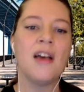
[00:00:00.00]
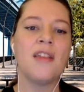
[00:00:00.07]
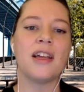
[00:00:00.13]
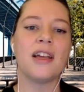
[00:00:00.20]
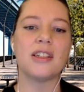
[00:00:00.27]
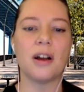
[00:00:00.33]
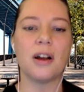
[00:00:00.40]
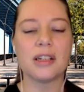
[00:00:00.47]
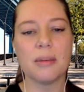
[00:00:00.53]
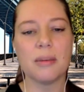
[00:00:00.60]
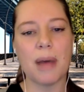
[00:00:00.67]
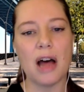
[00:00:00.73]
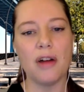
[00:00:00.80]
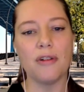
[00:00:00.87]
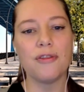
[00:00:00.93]
that talks
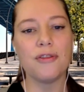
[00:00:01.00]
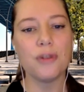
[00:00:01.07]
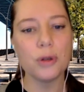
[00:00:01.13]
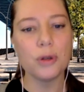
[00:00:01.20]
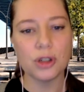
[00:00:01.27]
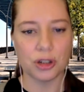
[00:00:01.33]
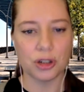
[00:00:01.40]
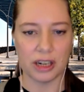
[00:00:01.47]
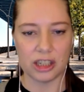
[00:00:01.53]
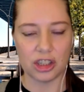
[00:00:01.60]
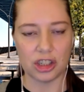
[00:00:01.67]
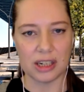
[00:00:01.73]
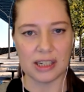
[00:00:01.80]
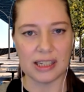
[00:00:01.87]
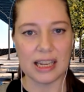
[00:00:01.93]
about food
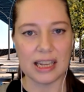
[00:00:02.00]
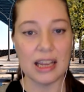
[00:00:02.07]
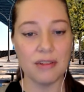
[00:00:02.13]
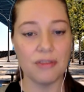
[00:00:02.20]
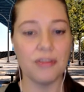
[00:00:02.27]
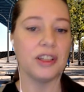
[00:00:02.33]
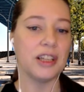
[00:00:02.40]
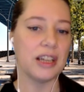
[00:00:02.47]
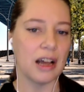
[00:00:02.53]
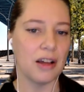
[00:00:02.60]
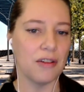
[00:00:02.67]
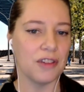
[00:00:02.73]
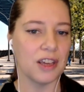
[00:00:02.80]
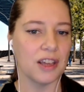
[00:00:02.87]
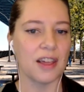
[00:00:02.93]
traditions in
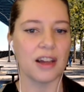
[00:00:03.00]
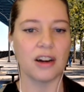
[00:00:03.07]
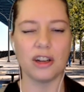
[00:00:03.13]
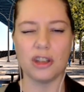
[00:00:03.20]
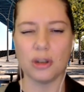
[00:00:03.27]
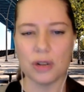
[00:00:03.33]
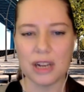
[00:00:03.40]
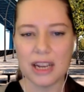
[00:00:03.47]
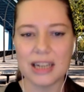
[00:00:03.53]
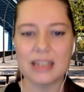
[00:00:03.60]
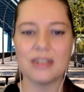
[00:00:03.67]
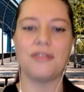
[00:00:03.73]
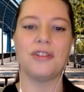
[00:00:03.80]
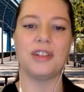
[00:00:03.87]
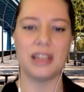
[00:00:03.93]
Philadelphia that are unique
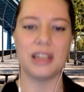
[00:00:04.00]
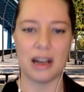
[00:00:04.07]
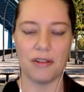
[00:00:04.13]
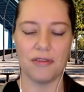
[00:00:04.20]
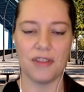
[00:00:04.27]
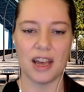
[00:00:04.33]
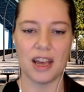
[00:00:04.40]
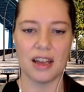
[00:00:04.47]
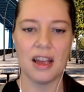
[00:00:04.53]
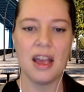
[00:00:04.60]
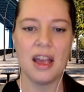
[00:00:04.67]
to Philadelphia.